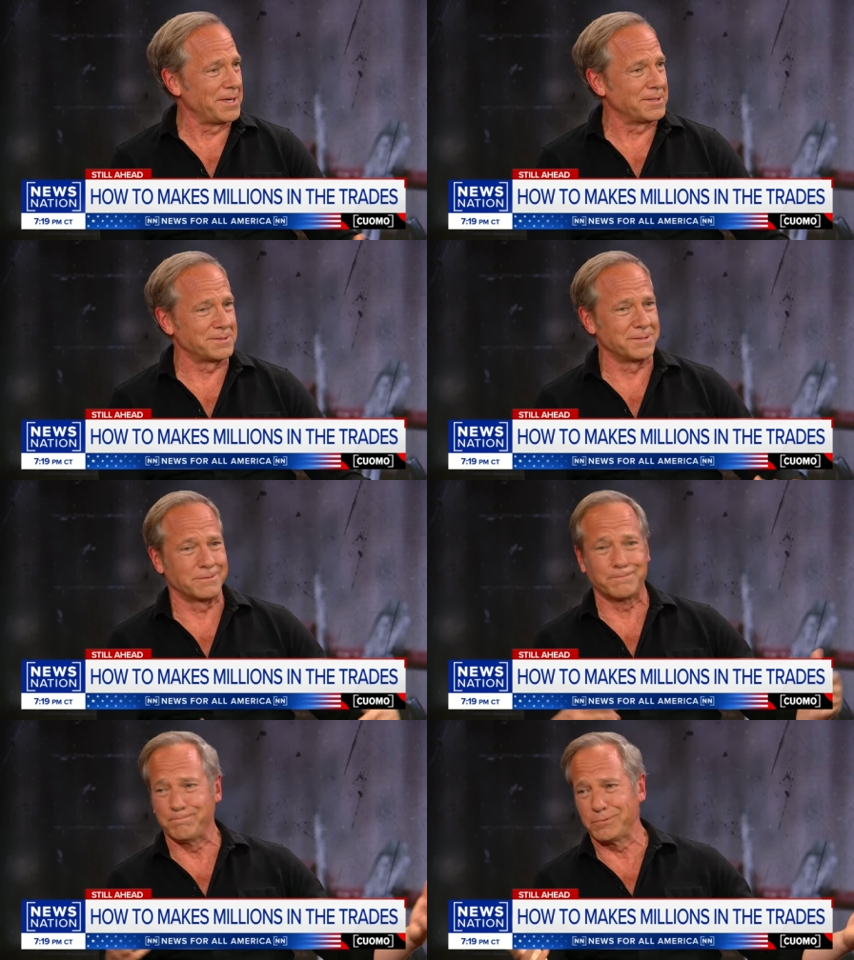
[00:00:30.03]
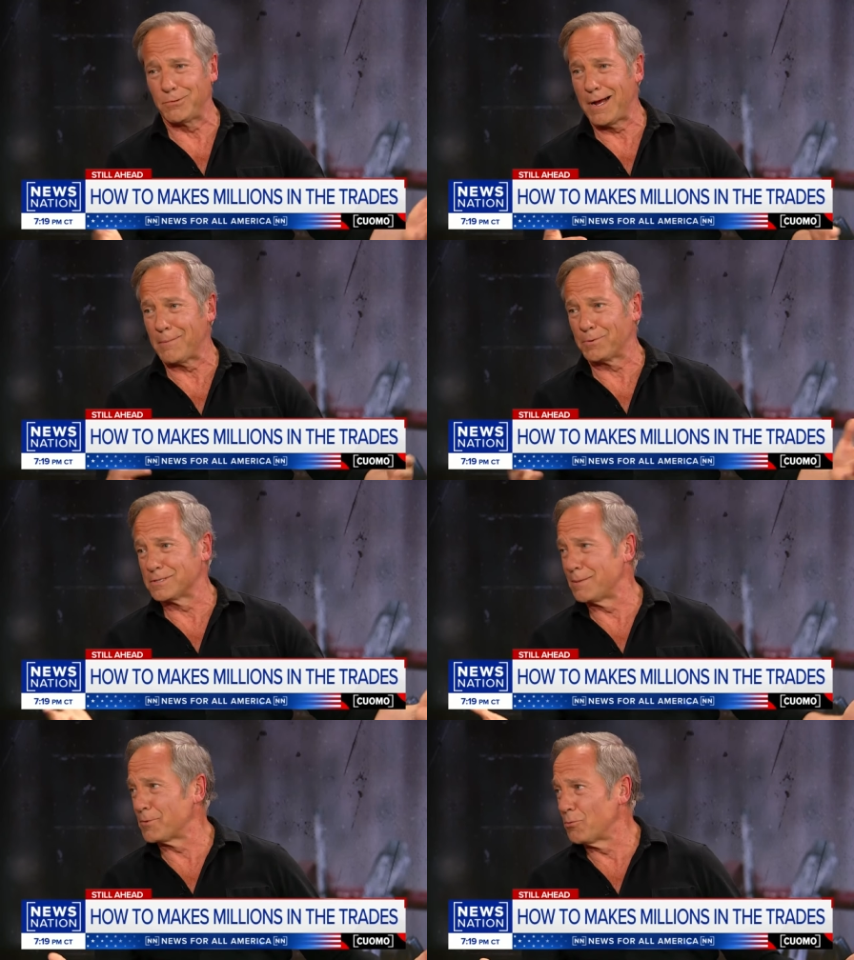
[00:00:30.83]
else's crap or
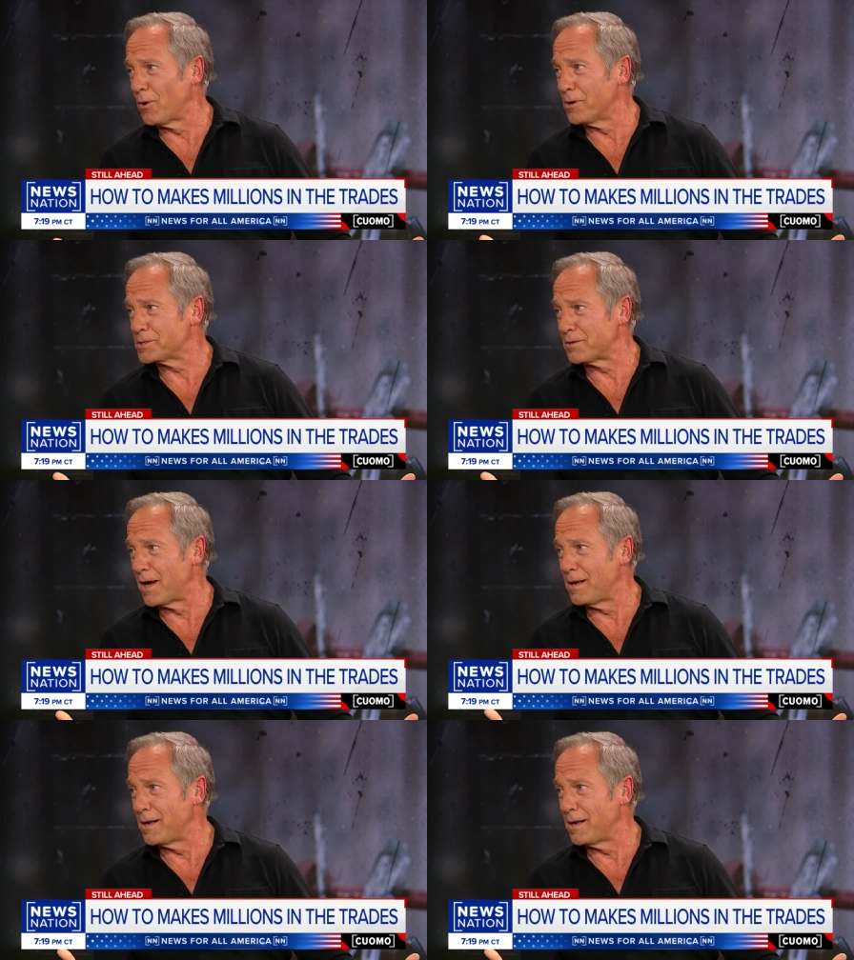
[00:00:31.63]
something worse, right?